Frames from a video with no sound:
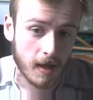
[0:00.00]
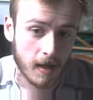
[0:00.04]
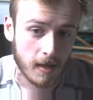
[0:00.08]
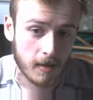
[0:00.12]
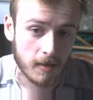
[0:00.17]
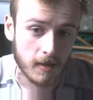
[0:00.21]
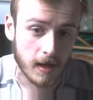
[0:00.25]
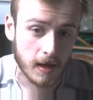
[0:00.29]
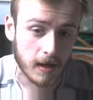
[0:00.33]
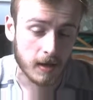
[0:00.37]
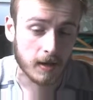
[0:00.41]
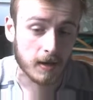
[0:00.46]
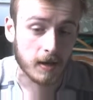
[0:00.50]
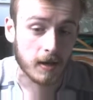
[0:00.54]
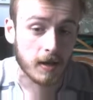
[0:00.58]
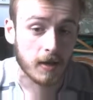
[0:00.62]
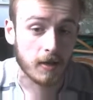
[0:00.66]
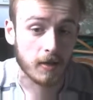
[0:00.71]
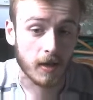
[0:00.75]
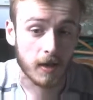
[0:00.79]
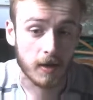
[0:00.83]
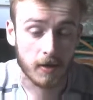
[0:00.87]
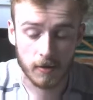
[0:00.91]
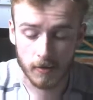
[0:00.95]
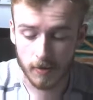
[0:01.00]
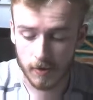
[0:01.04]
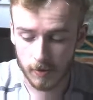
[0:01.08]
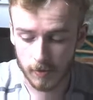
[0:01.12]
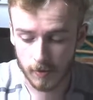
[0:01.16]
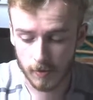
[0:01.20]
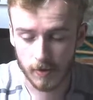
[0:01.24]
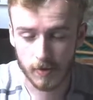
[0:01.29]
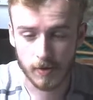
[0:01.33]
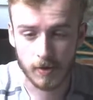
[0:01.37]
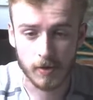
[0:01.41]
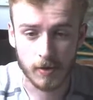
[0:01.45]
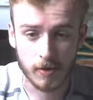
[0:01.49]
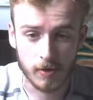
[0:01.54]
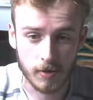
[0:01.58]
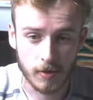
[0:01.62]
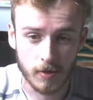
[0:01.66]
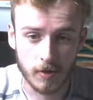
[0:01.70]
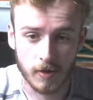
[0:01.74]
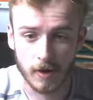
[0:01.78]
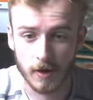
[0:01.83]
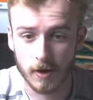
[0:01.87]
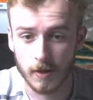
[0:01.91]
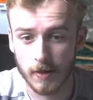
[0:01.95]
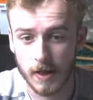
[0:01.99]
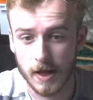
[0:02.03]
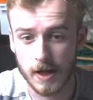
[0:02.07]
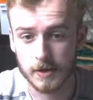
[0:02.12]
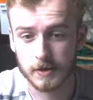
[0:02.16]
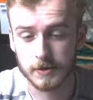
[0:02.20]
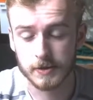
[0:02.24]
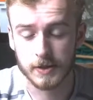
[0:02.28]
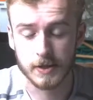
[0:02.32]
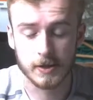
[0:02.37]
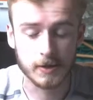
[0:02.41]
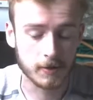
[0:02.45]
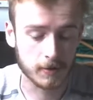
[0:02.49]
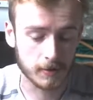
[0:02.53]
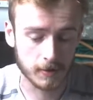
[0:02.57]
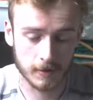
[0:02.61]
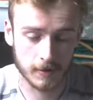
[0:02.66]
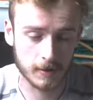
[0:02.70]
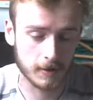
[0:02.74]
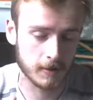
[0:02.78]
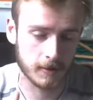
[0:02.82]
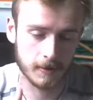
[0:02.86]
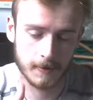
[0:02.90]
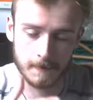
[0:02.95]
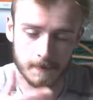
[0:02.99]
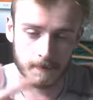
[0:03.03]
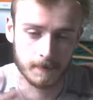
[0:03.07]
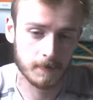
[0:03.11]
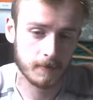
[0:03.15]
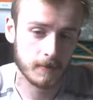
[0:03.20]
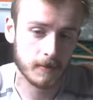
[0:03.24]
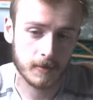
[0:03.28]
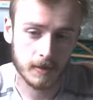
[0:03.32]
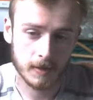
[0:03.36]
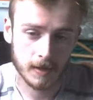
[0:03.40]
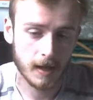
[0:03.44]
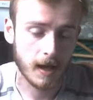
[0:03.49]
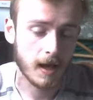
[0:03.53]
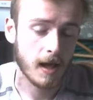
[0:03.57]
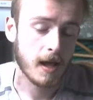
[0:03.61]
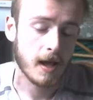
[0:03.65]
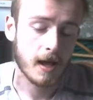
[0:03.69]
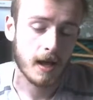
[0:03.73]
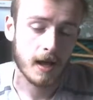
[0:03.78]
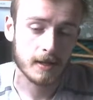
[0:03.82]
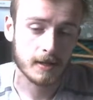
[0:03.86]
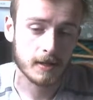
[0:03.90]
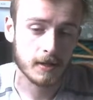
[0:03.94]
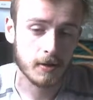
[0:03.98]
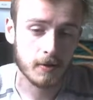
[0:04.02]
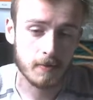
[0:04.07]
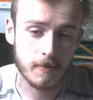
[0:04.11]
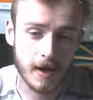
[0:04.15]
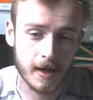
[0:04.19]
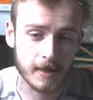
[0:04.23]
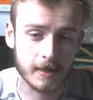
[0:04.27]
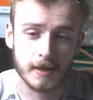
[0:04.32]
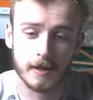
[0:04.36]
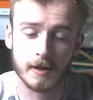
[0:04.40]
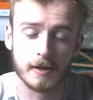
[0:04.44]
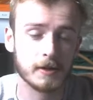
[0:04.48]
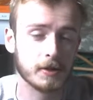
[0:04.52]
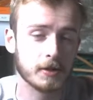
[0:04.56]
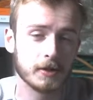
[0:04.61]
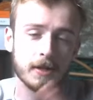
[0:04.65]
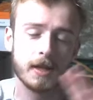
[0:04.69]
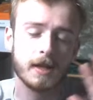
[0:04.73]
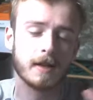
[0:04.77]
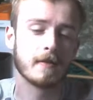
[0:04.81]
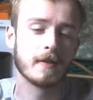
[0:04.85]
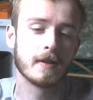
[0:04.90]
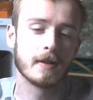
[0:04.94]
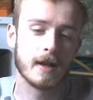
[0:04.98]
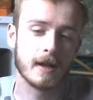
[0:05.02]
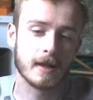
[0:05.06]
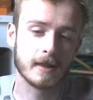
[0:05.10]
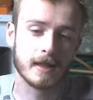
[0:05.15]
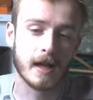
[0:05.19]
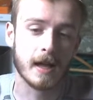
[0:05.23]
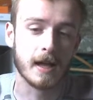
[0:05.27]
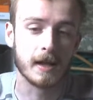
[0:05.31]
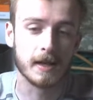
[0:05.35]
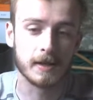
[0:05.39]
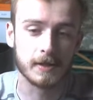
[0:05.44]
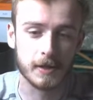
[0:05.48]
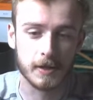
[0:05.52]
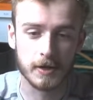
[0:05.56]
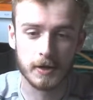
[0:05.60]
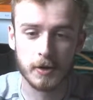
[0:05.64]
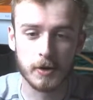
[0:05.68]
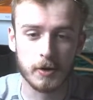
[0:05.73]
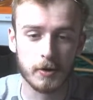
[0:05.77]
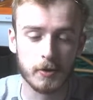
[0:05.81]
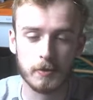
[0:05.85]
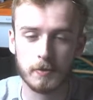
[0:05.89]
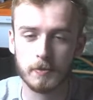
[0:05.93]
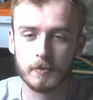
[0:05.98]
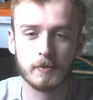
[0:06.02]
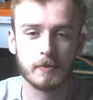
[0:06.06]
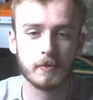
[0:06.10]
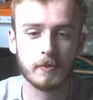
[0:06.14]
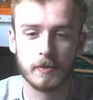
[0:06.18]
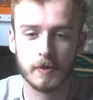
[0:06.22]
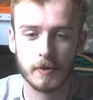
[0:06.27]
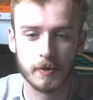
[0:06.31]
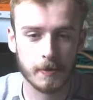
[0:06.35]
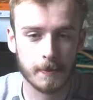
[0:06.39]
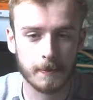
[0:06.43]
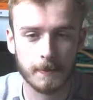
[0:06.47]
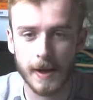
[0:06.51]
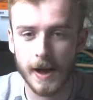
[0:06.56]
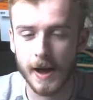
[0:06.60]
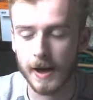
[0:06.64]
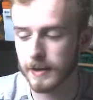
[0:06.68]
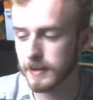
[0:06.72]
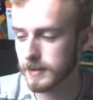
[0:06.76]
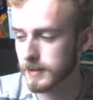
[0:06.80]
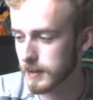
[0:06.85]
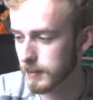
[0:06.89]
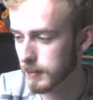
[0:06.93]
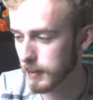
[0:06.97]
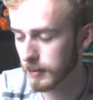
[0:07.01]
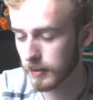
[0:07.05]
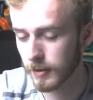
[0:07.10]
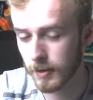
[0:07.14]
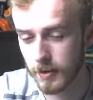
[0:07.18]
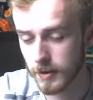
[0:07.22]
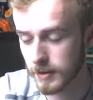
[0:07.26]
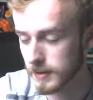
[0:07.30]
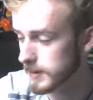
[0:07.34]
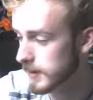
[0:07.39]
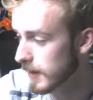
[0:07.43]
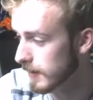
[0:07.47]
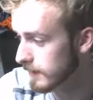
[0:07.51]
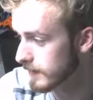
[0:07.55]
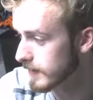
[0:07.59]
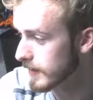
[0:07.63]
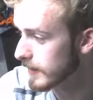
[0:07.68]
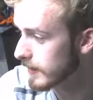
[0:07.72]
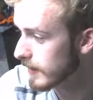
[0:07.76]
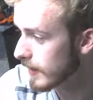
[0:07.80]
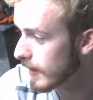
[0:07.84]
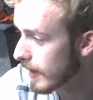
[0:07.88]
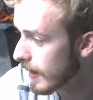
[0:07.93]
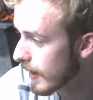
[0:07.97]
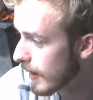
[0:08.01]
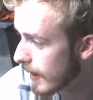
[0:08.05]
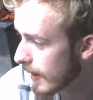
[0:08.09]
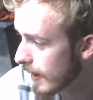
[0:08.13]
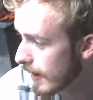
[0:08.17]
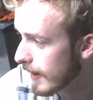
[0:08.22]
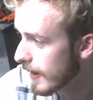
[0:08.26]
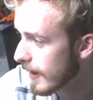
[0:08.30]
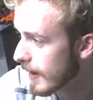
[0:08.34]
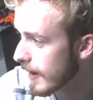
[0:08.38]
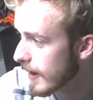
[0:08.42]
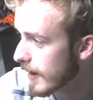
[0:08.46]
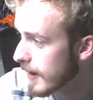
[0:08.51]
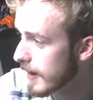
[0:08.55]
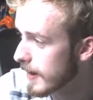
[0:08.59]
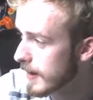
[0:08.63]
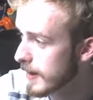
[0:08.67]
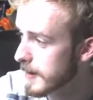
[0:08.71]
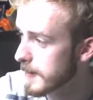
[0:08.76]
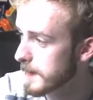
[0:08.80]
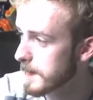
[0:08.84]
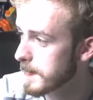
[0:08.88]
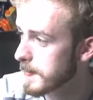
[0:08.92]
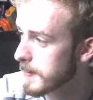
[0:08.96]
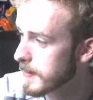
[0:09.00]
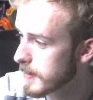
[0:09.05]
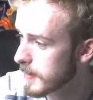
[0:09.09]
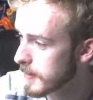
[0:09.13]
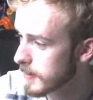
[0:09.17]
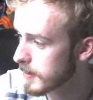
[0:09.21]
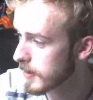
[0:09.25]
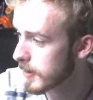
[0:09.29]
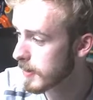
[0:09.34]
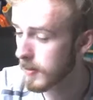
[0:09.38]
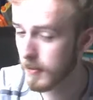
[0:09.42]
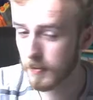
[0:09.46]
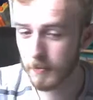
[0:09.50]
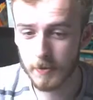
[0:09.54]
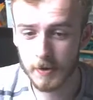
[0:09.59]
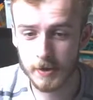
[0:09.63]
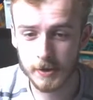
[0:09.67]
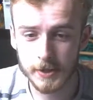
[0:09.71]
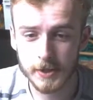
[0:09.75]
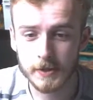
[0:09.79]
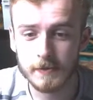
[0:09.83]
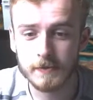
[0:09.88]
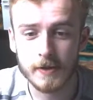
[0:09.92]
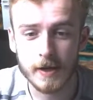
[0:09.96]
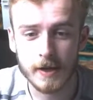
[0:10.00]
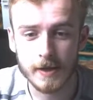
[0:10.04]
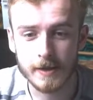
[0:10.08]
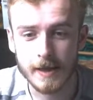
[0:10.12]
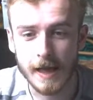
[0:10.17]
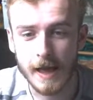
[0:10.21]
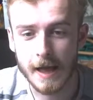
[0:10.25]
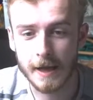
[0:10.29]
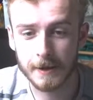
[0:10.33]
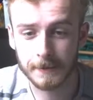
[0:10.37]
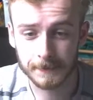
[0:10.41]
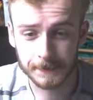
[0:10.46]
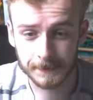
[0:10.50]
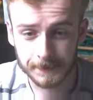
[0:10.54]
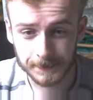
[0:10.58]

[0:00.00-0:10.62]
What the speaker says: that is asynchronous, so that it allows you it's a new method. Just think of it like that. It's a new box that we're throwing stuff in. So once you've done that,